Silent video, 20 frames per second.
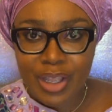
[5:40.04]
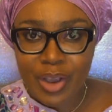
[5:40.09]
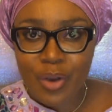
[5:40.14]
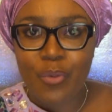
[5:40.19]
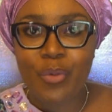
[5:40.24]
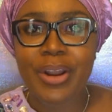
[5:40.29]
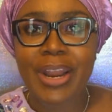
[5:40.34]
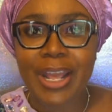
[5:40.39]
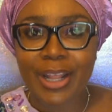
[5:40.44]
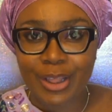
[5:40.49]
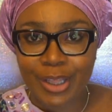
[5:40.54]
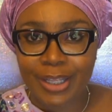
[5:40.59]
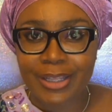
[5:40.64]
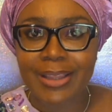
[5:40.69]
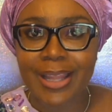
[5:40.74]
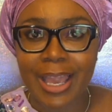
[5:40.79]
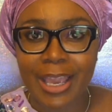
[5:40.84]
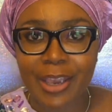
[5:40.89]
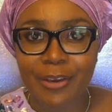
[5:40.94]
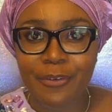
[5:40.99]
what I look
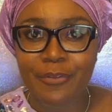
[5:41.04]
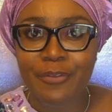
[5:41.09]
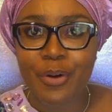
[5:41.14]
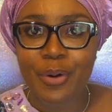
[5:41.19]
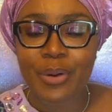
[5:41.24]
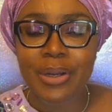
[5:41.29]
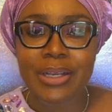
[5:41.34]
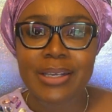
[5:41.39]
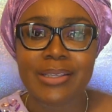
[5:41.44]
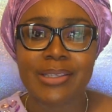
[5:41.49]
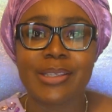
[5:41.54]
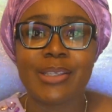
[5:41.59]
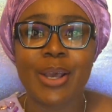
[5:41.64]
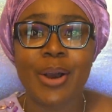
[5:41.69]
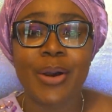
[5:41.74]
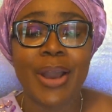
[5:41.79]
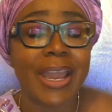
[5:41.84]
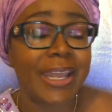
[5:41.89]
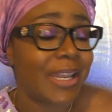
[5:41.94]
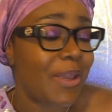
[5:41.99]
like in focus. So
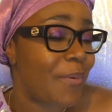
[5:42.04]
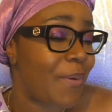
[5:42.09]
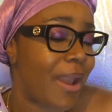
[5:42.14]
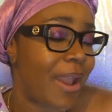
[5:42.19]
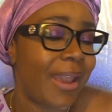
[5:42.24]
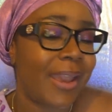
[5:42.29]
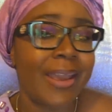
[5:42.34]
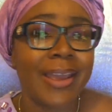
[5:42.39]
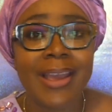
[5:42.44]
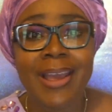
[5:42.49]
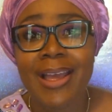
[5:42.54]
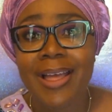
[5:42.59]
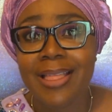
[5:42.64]
anyway,